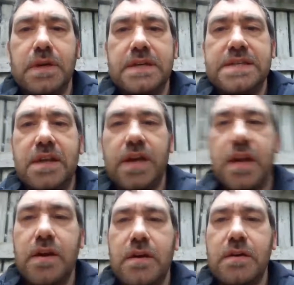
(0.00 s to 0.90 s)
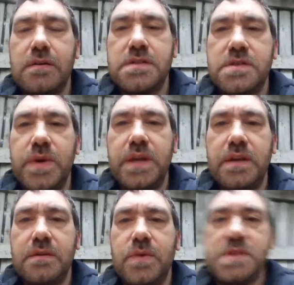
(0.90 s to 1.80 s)
Is it like a sweet
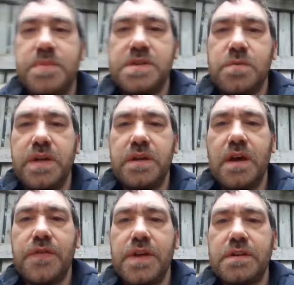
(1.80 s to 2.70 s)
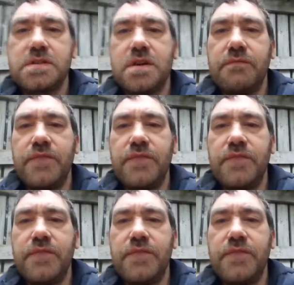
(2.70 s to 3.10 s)
whisper, sweet nothings type